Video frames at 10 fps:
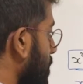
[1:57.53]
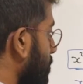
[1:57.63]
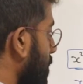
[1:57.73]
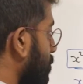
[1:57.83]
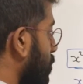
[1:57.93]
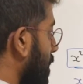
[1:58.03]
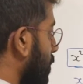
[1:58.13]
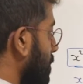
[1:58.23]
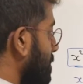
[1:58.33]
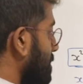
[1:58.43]
if I pull
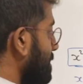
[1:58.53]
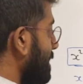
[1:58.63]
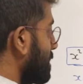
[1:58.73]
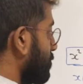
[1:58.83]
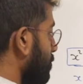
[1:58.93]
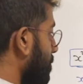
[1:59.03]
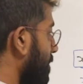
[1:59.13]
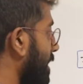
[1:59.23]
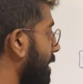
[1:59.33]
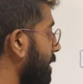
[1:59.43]
out a 6 from
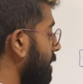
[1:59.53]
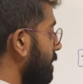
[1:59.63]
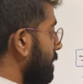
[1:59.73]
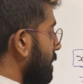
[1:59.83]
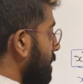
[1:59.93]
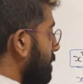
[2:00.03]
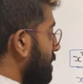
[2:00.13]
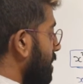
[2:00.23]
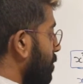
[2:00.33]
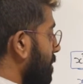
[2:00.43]
there,
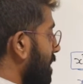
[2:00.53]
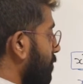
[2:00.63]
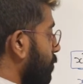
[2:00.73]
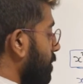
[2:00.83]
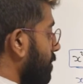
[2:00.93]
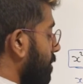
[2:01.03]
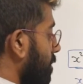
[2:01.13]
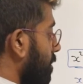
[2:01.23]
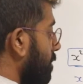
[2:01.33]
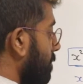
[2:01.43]
then I'll be left with
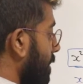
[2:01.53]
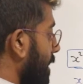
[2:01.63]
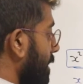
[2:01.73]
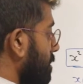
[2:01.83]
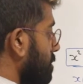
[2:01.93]
x